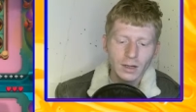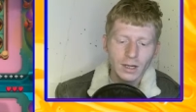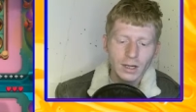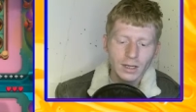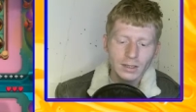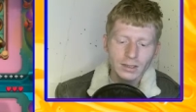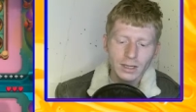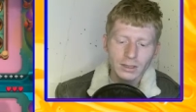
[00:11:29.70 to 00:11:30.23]

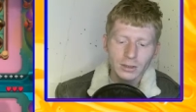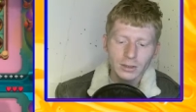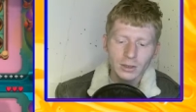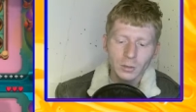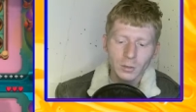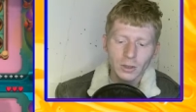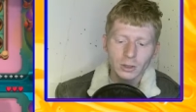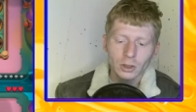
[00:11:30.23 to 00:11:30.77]
So let's just
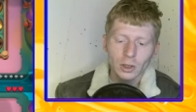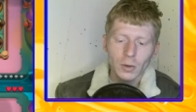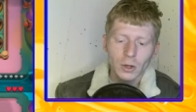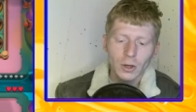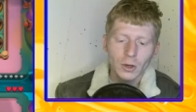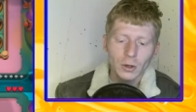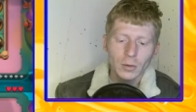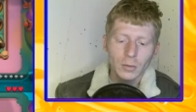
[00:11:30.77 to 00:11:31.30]
hope we can drop
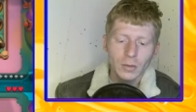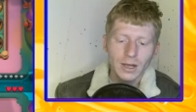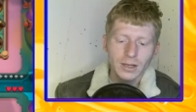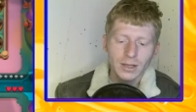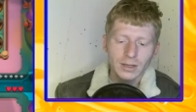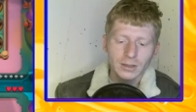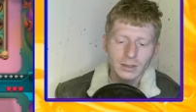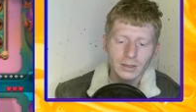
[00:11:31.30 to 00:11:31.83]
another Blade
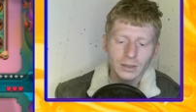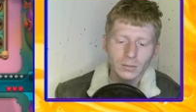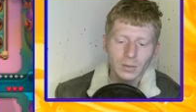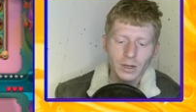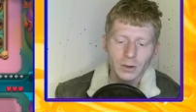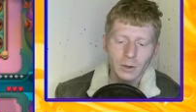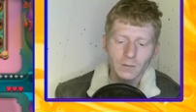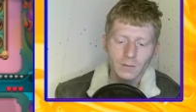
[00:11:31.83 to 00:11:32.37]
Dancer somewhere,
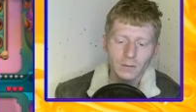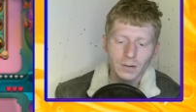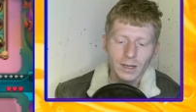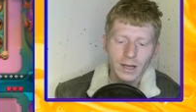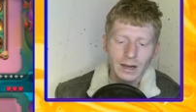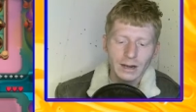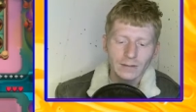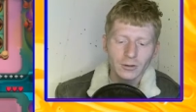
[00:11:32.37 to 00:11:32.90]
and hopefully we can
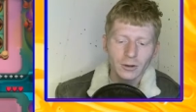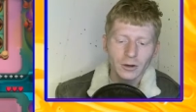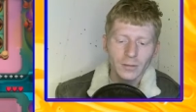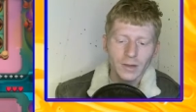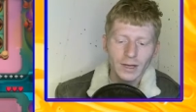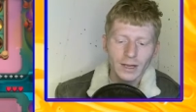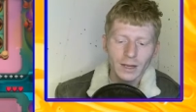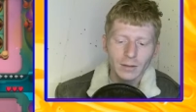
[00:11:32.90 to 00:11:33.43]
get a level on him
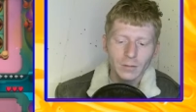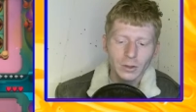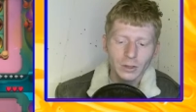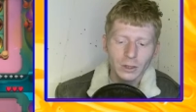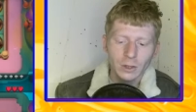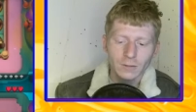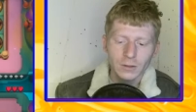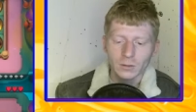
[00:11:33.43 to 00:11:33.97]
and get him merged
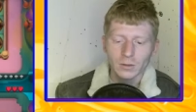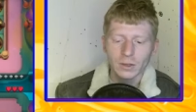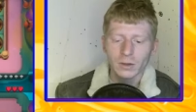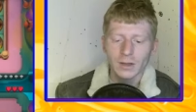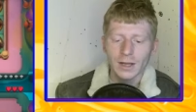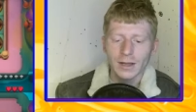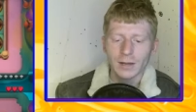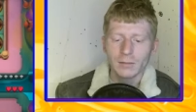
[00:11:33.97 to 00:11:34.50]
over. So we do
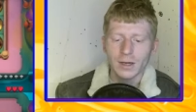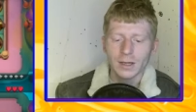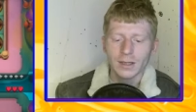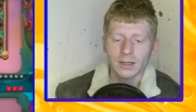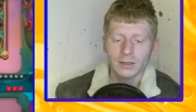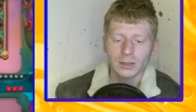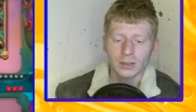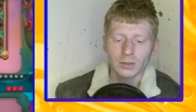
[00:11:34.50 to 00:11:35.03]
get them Blade
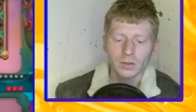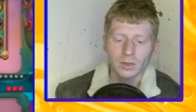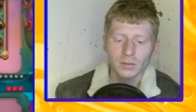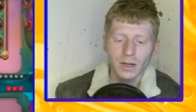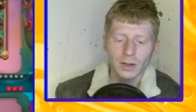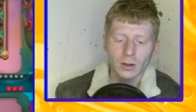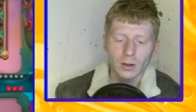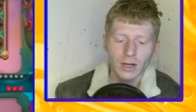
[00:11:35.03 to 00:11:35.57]
Dancers switched
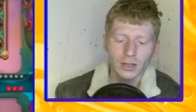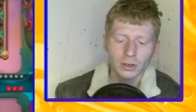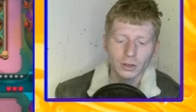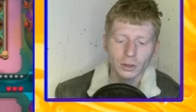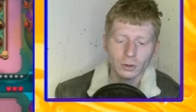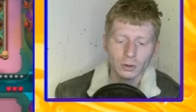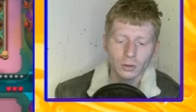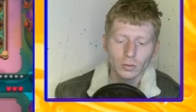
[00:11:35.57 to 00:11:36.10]
back on as
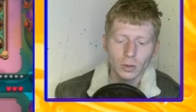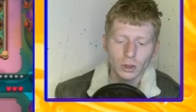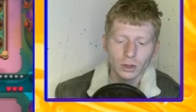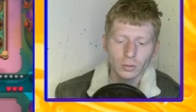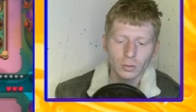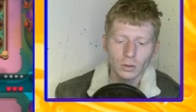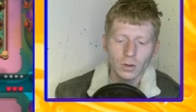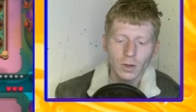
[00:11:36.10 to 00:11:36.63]
soon as
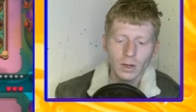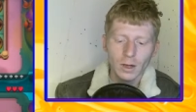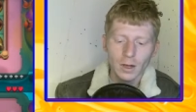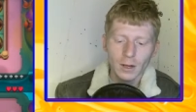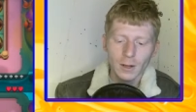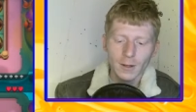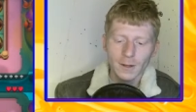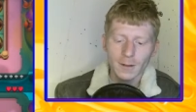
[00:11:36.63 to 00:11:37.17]
possible.
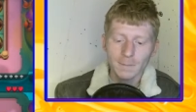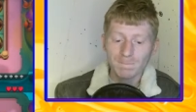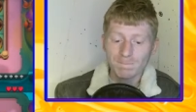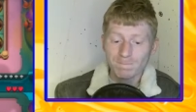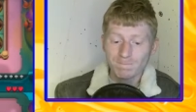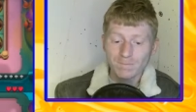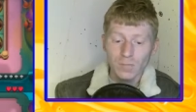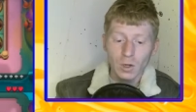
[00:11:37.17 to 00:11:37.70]

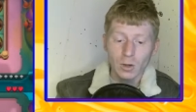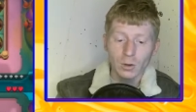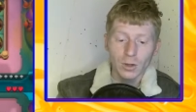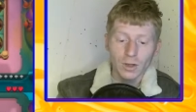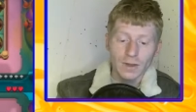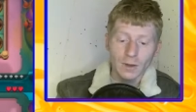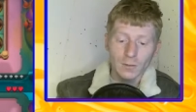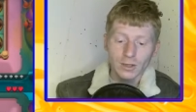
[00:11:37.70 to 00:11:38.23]
Not
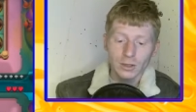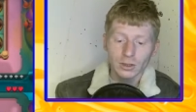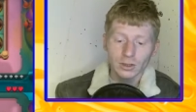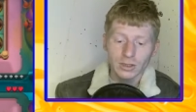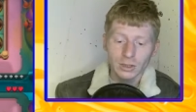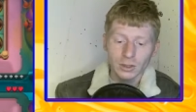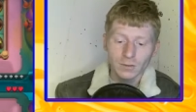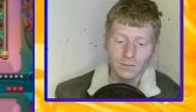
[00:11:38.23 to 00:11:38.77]
looking that way just
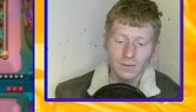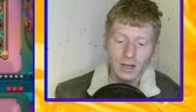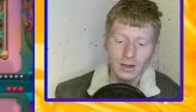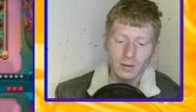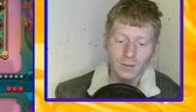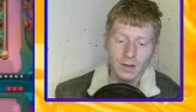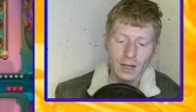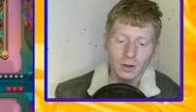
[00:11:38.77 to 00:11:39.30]
as of yet, though.
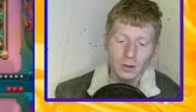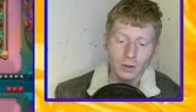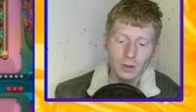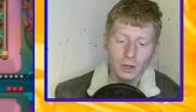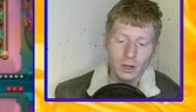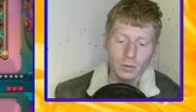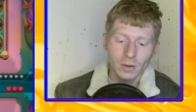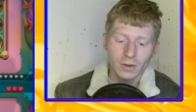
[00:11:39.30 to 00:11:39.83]
We get another
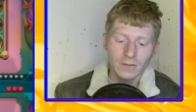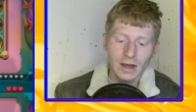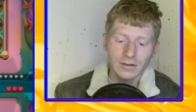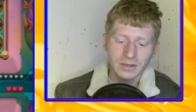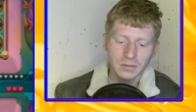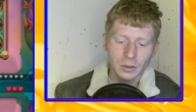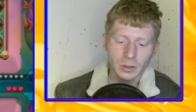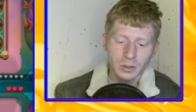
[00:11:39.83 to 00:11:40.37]
couple of
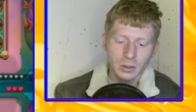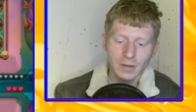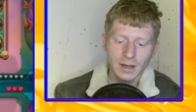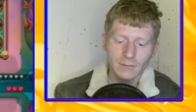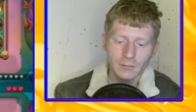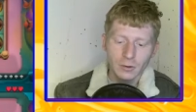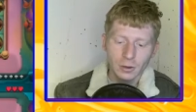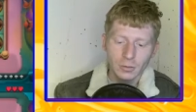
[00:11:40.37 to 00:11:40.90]
Ivies merged up there
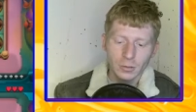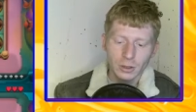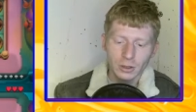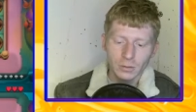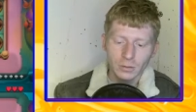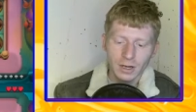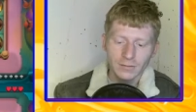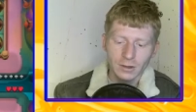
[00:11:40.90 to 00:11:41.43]
for another merge
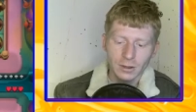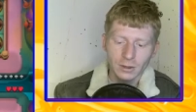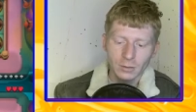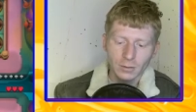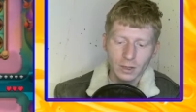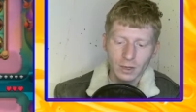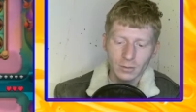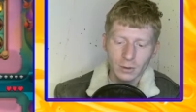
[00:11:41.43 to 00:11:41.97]
to Ivy, though. So
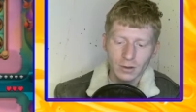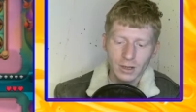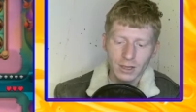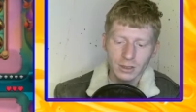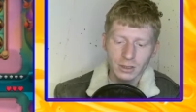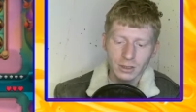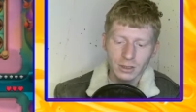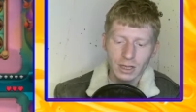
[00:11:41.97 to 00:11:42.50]
we can't run it.
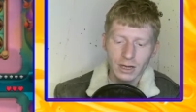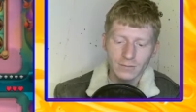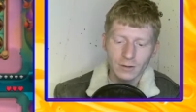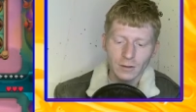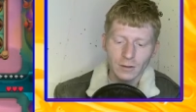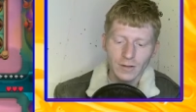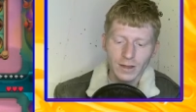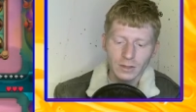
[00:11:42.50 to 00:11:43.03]
That's just get a level
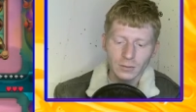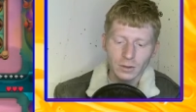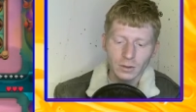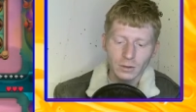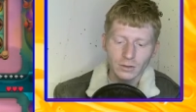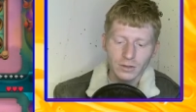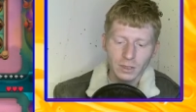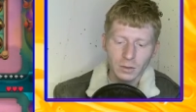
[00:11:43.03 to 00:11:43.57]
on that so we don't
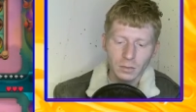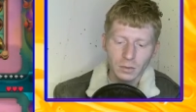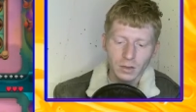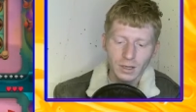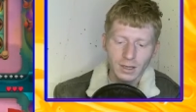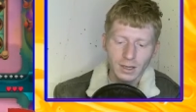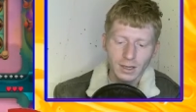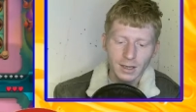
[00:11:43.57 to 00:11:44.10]
lose it
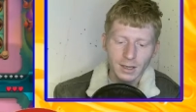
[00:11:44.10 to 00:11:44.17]
completely.